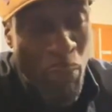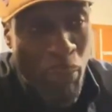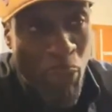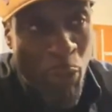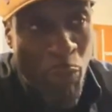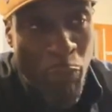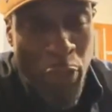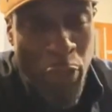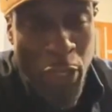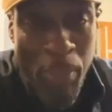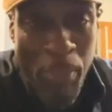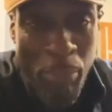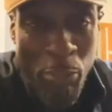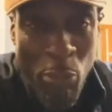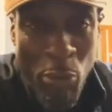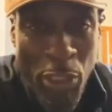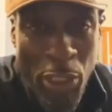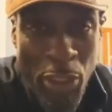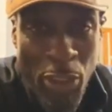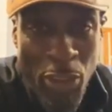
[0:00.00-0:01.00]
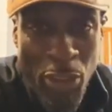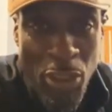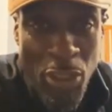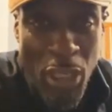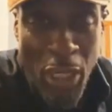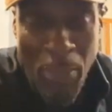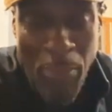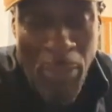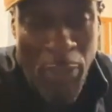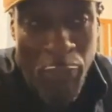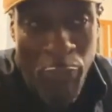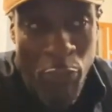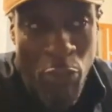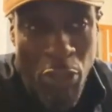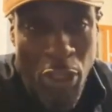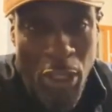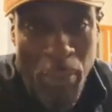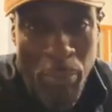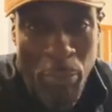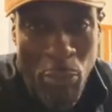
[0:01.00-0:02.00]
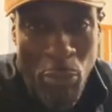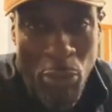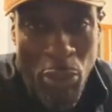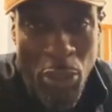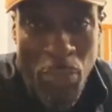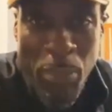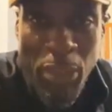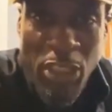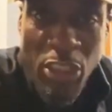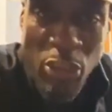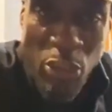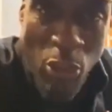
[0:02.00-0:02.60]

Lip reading: both the employer and it's for the employer, but it's